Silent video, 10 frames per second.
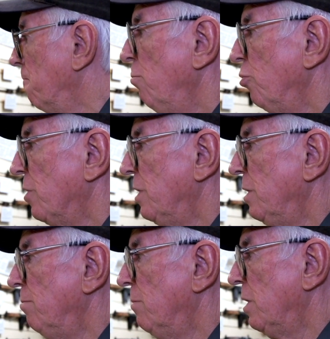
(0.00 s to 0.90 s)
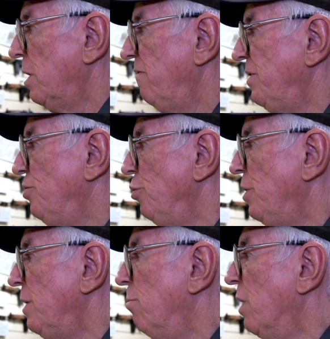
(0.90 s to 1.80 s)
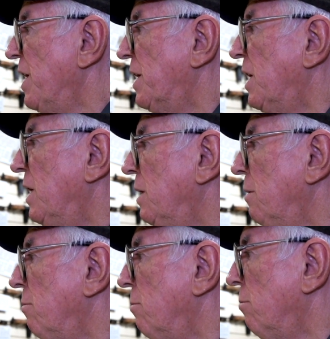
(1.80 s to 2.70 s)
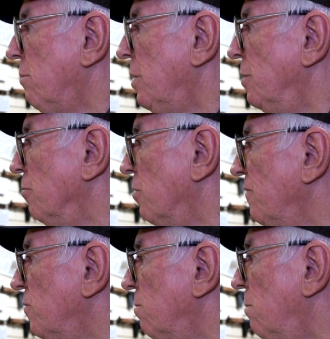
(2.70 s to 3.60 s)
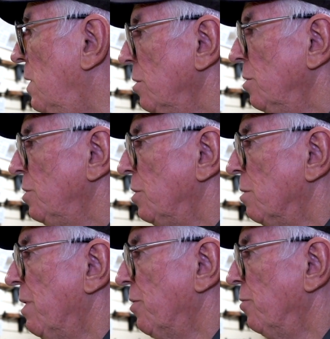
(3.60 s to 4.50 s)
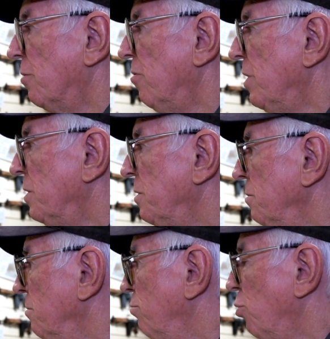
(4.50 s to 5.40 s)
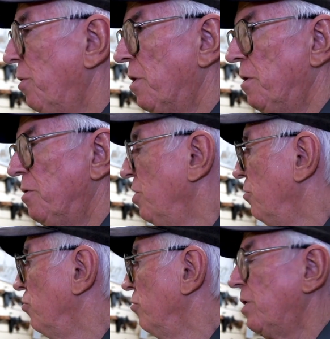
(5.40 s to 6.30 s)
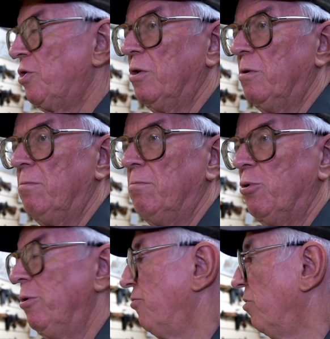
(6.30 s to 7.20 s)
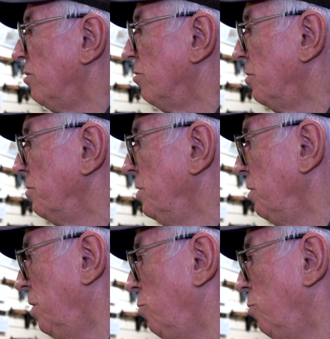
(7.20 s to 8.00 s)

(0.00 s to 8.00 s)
Put a heavy-duty blank in the rifle, sit the butt on the ground, point it in the general direction and pull the trigger on it.